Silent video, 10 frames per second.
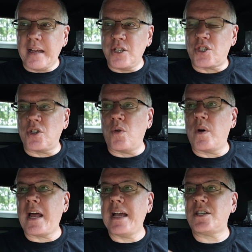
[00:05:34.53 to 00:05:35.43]
And so
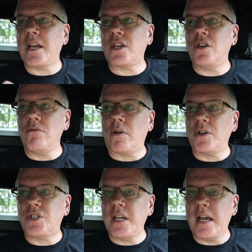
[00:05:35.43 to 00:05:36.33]
when I say
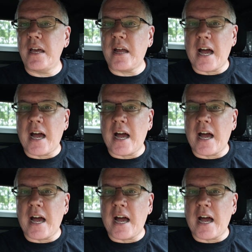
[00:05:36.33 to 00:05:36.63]
QRZ,